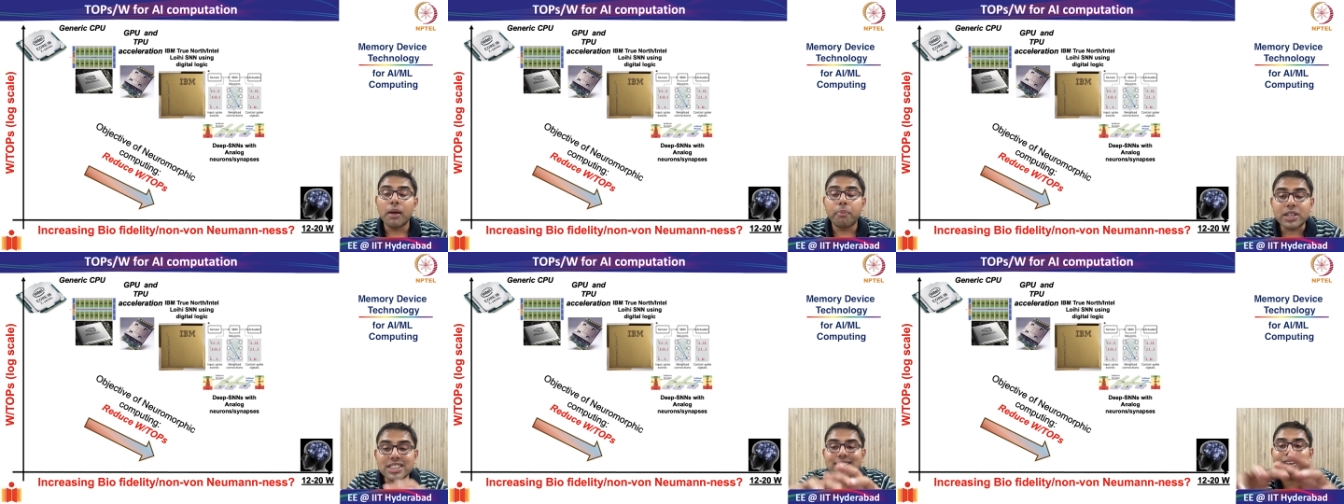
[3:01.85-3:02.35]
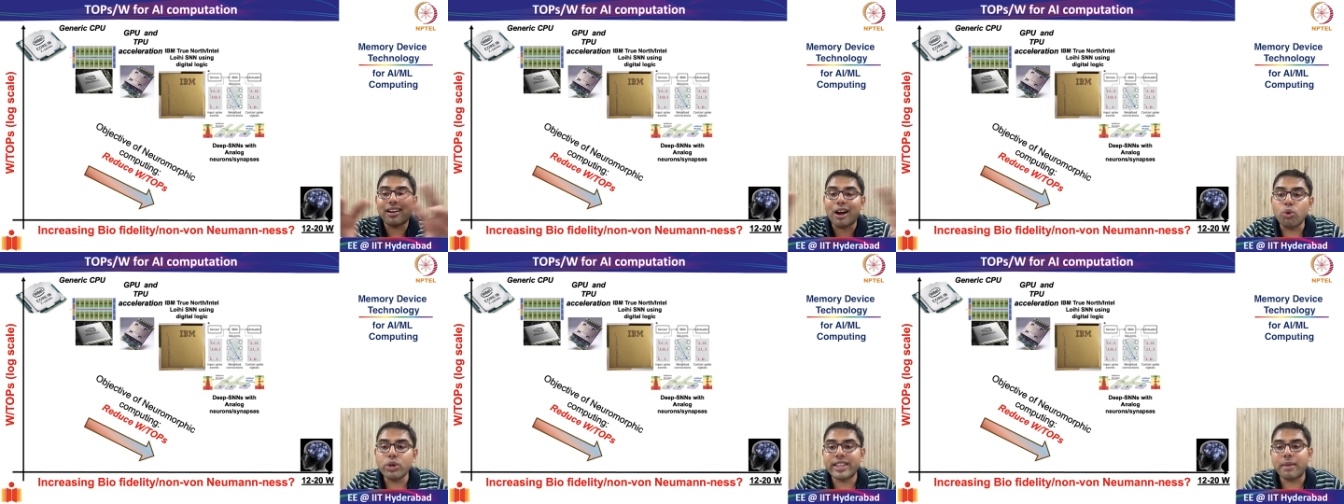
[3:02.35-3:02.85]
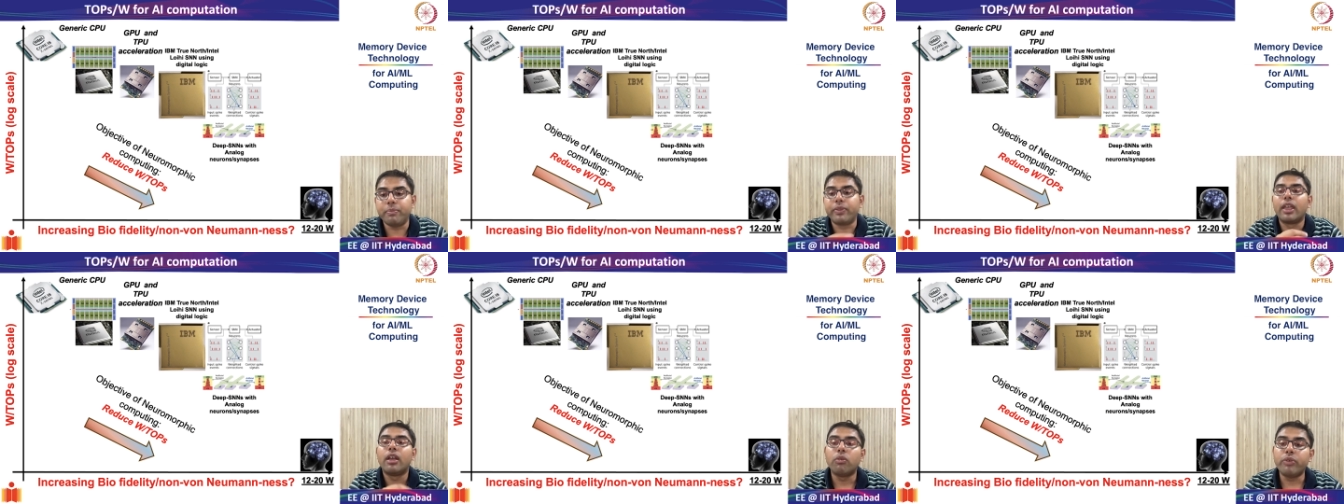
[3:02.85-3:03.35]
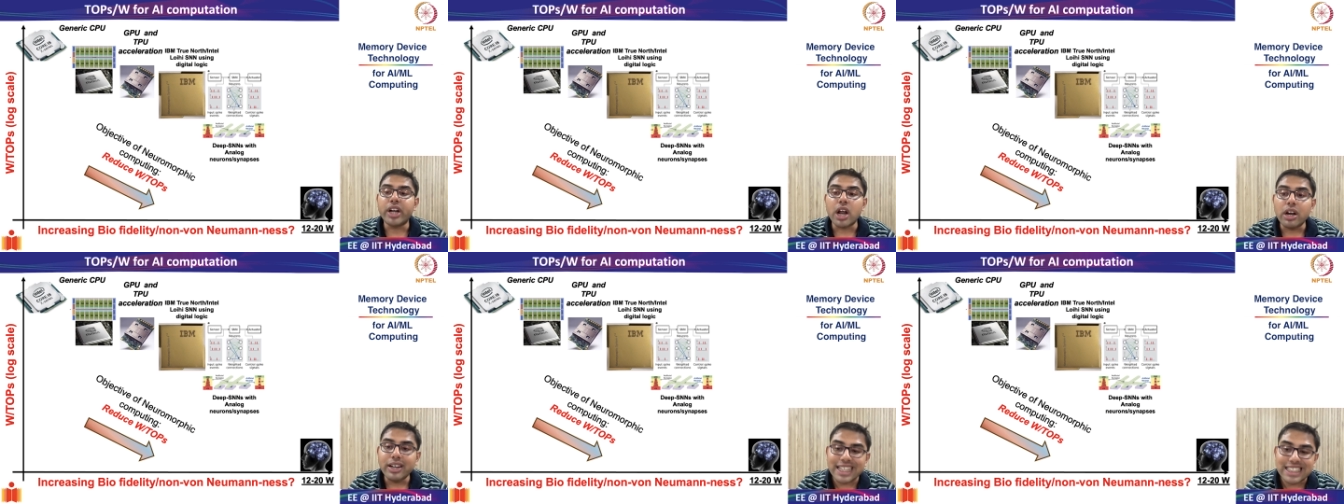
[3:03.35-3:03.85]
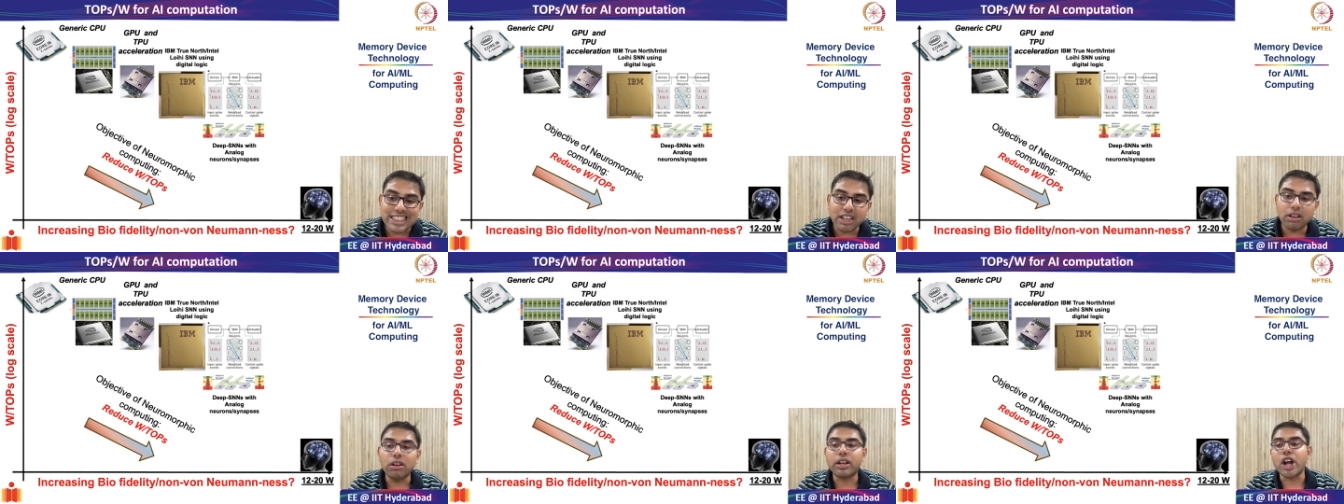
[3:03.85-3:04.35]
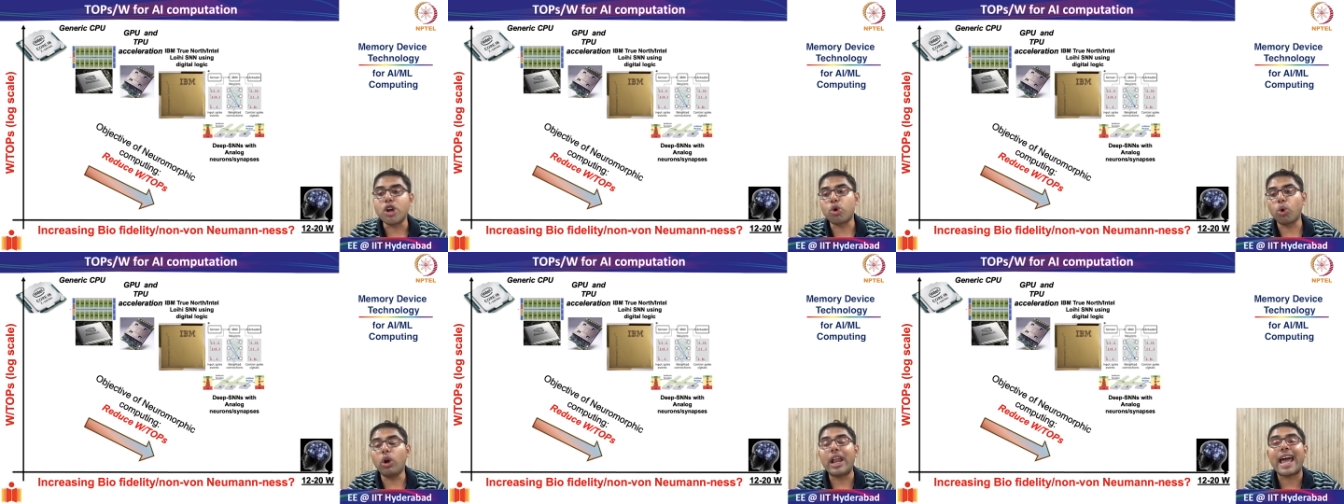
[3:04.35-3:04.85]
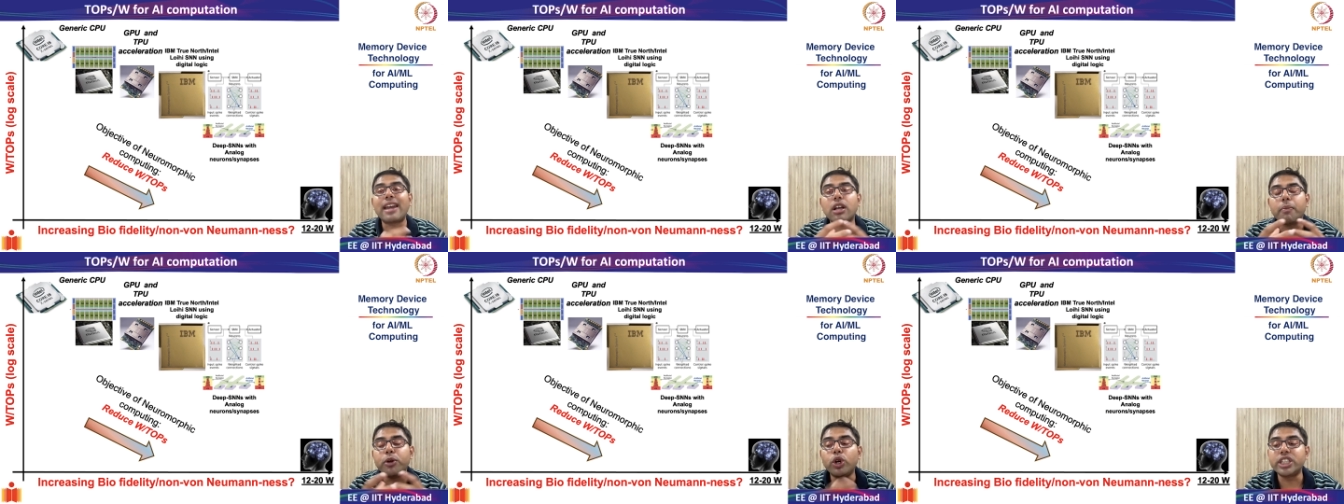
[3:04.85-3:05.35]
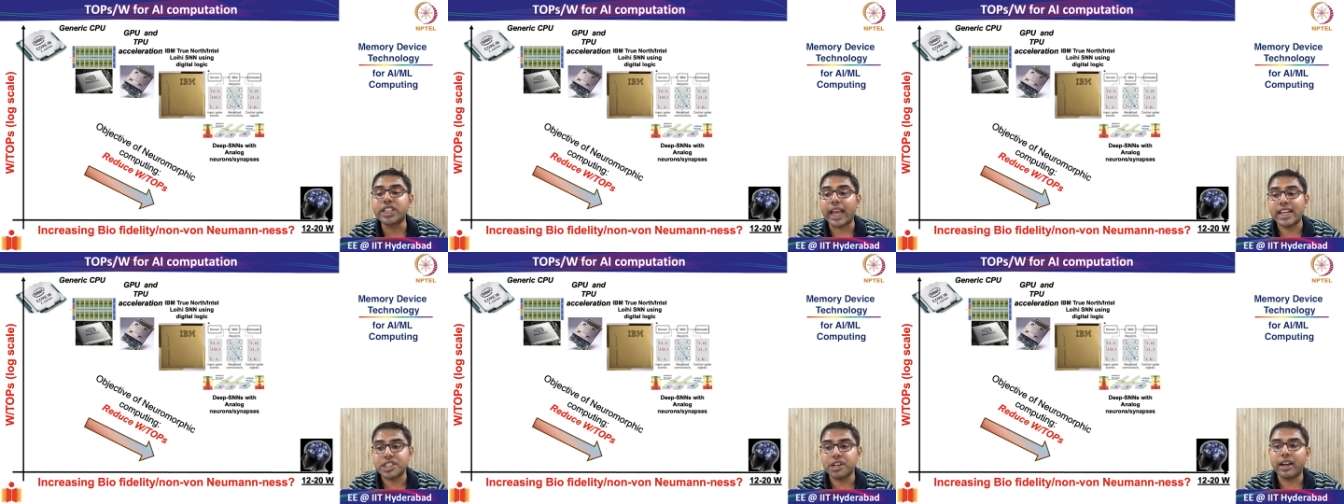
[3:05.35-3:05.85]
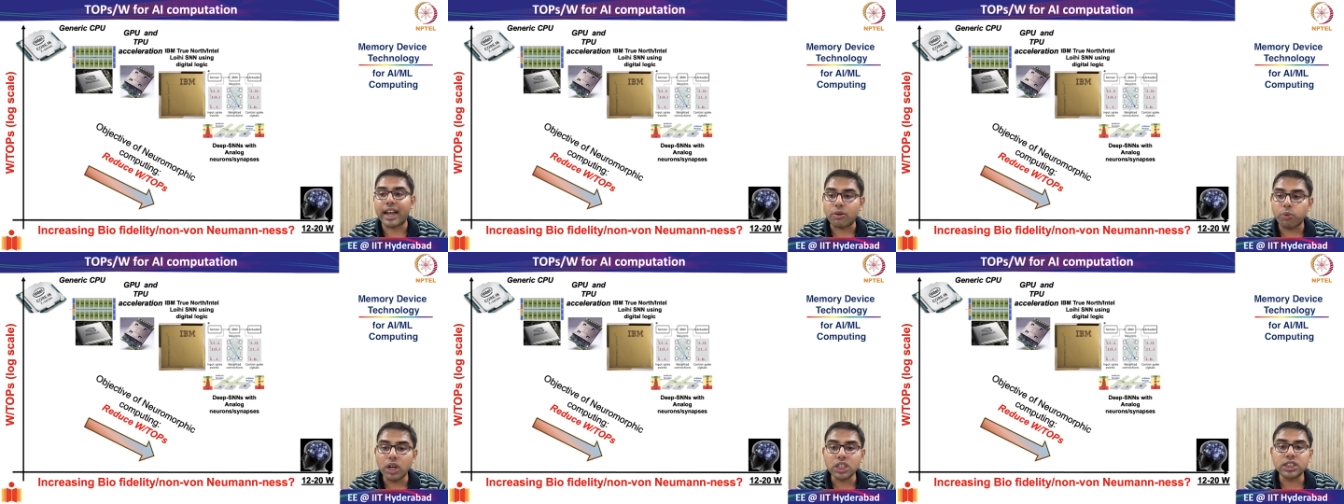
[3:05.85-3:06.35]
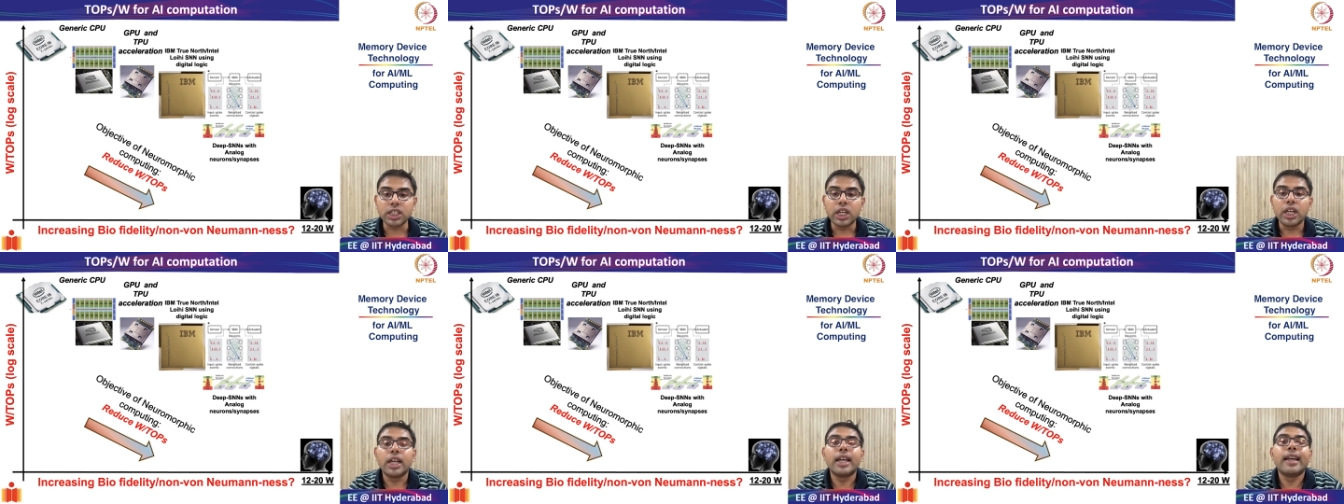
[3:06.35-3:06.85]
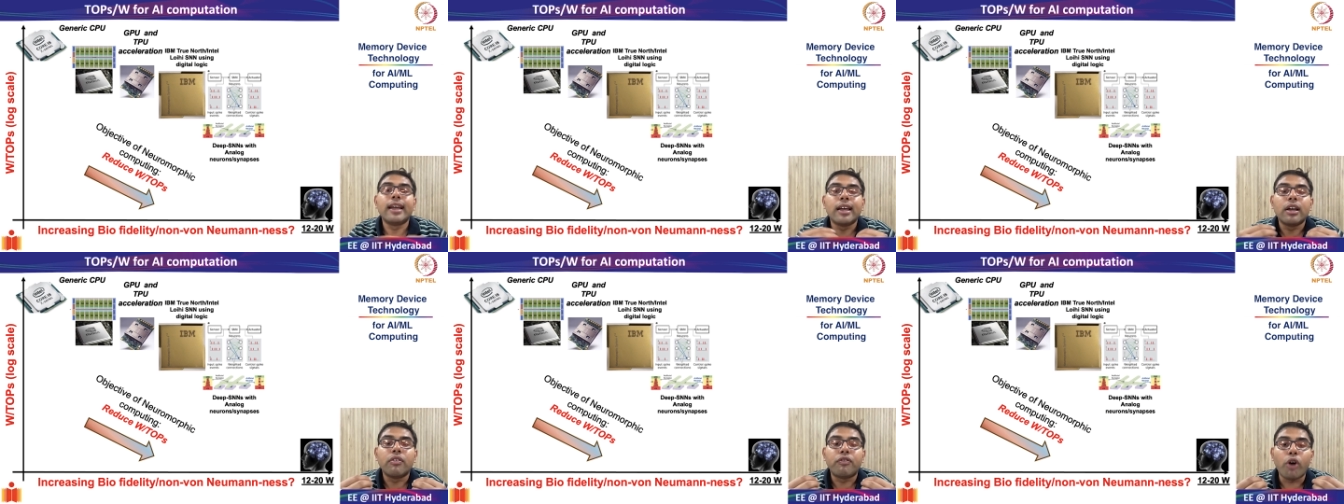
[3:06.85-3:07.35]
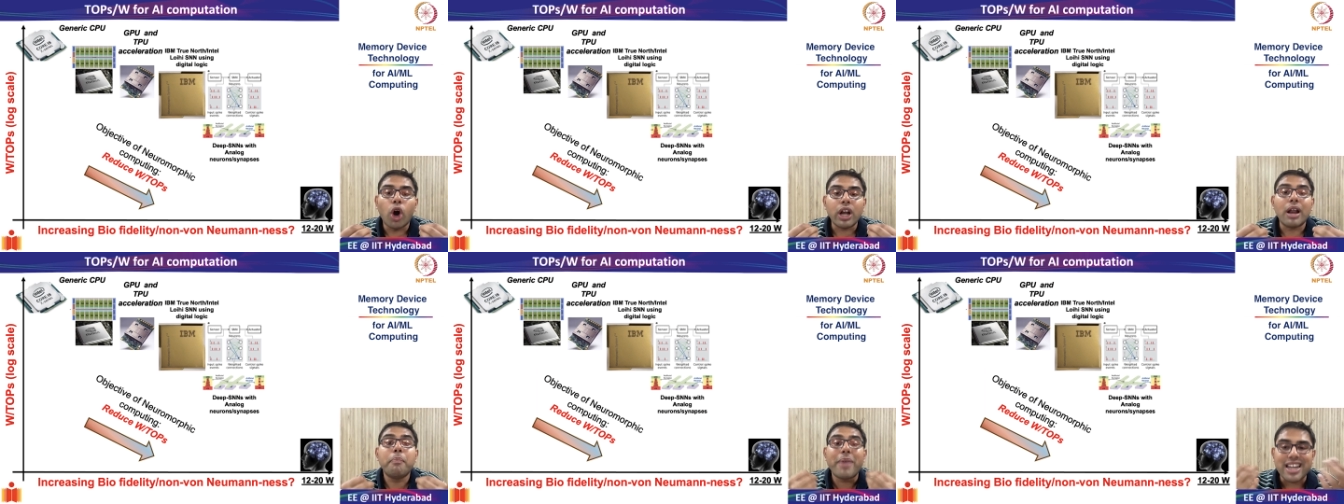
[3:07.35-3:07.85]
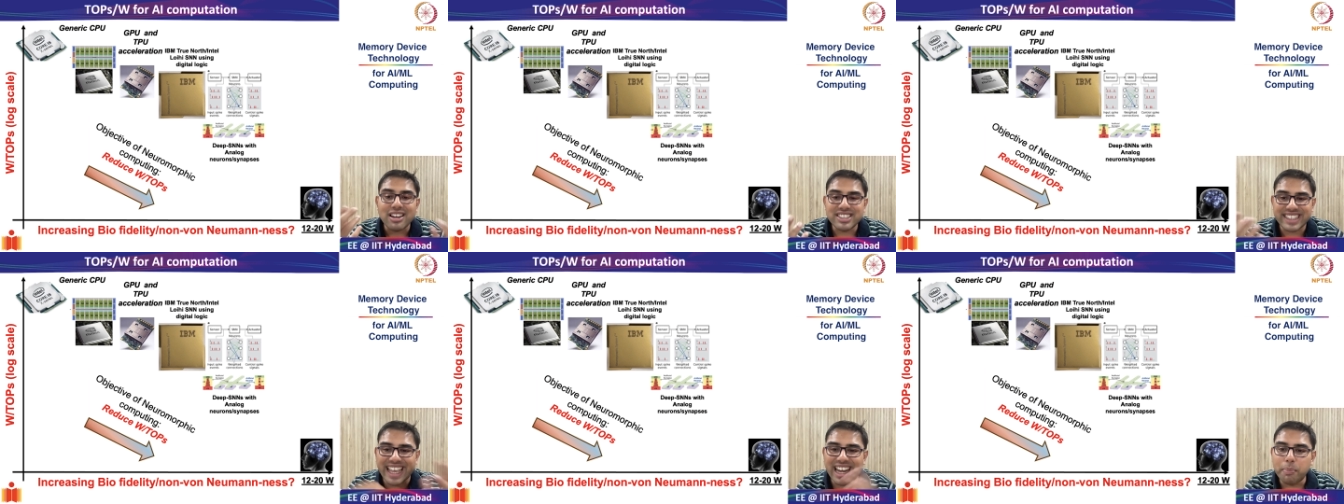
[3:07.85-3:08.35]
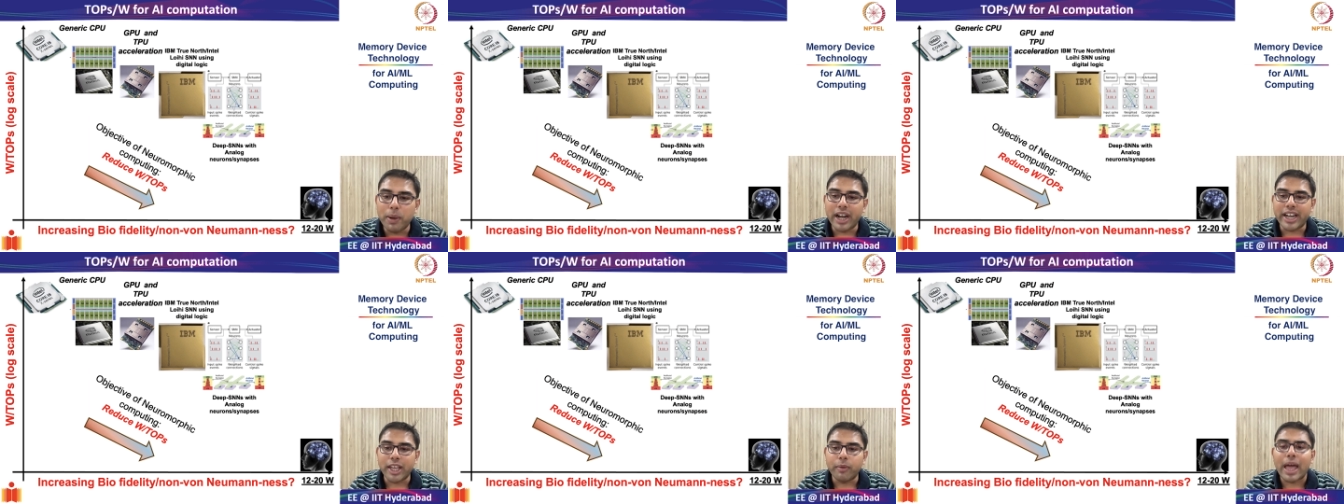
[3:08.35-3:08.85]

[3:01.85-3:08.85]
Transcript: but surround them with digital control and communication networks for better scalability.